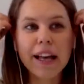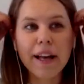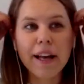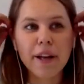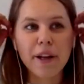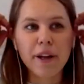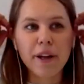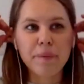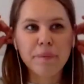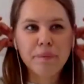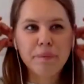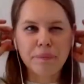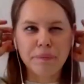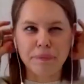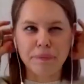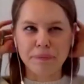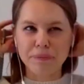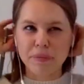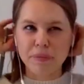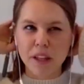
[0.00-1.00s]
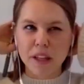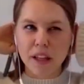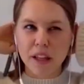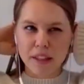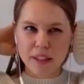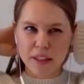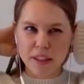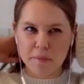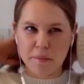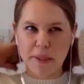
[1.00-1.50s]
Um,
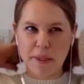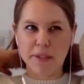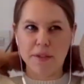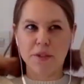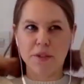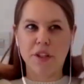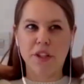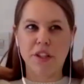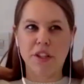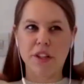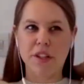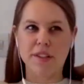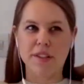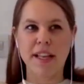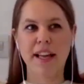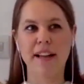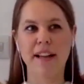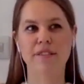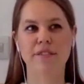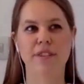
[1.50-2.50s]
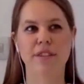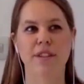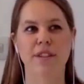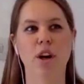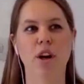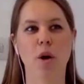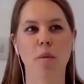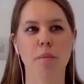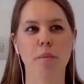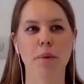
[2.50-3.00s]
I think big studios have an
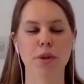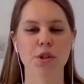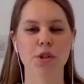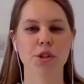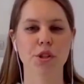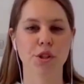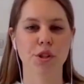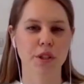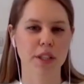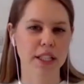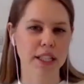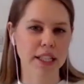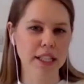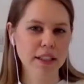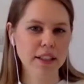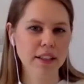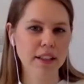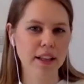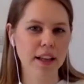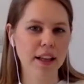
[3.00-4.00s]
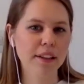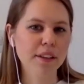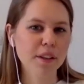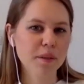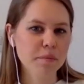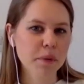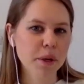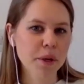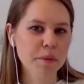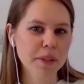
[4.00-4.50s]
opportunity at
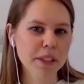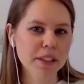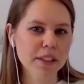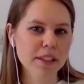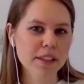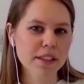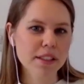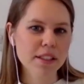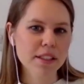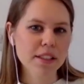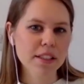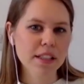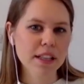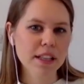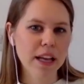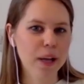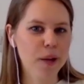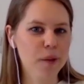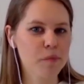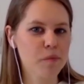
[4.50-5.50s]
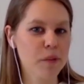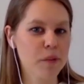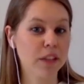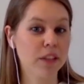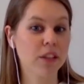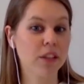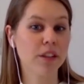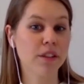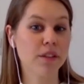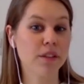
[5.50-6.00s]
the moment um, when a
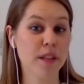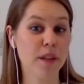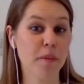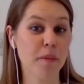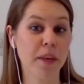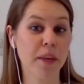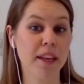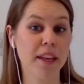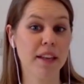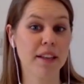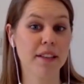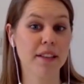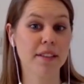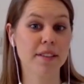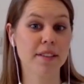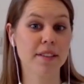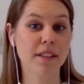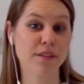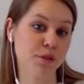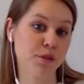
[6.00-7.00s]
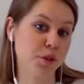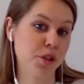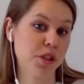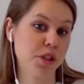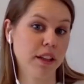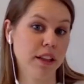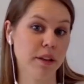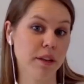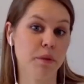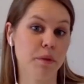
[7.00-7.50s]
lot of their peers,
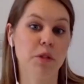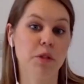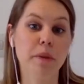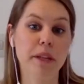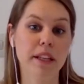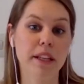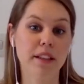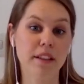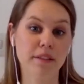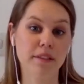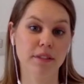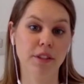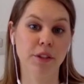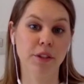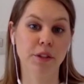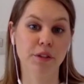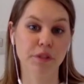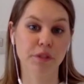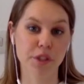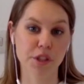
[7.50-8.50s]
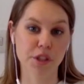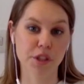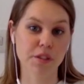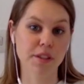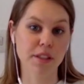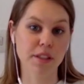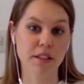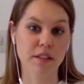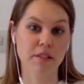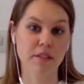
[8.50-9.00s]
unfortunately, will be, you know,
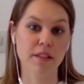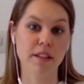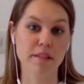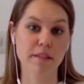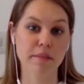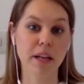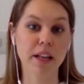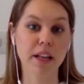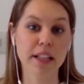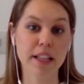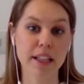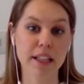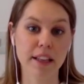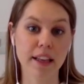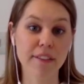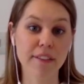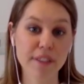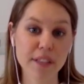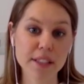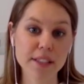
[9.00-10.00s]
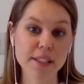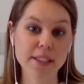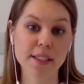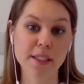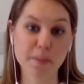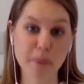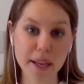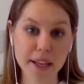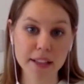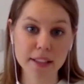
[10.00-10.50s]
reducing their marketing efforts and
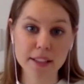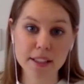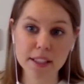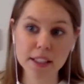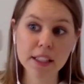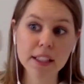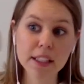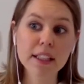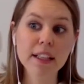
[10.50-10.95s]
spend